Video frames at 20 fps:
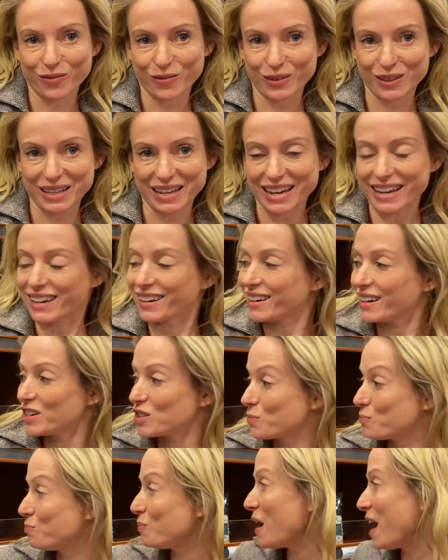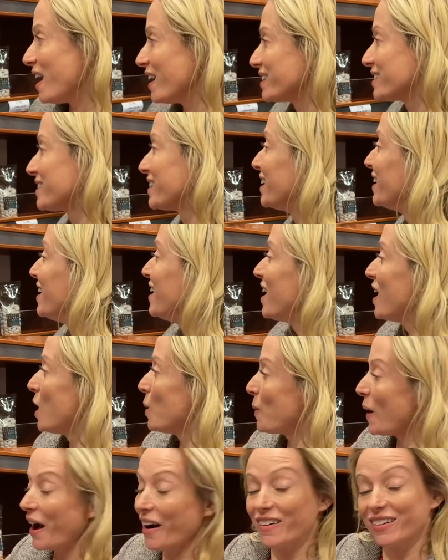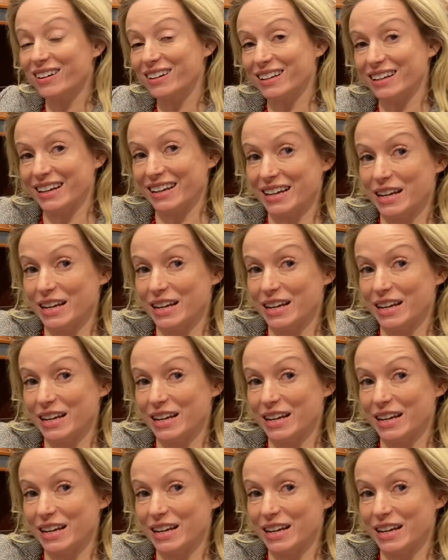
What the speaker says: for the English, but apparently